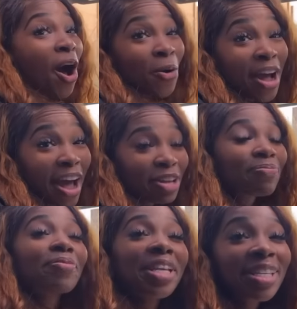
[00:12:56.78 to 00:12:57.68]
Okay,
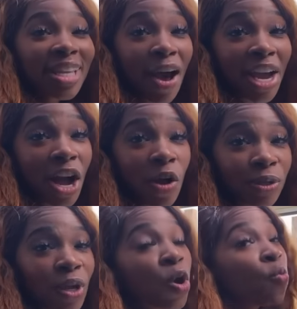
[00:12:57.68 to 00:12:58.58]
this is how it
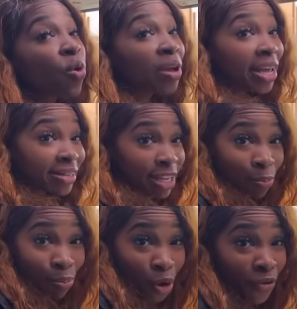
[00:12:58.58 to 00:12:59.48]
goes. When we get to the
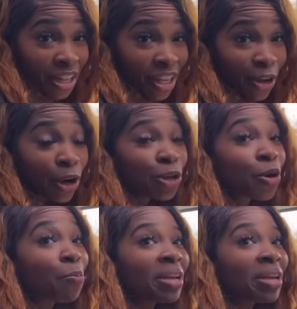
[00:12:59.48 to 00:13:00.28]
movie theater, you'll